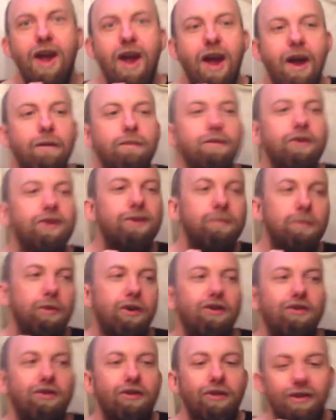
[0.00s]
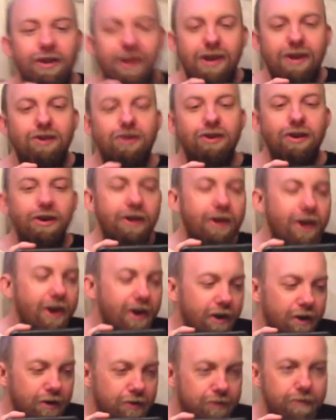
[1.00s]
Every spiritual teacher
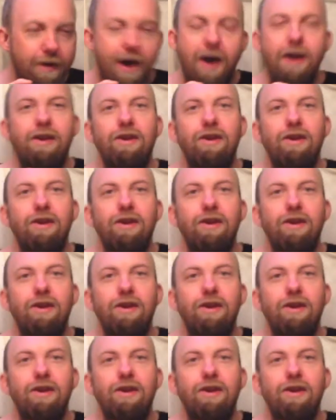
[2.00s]
throughout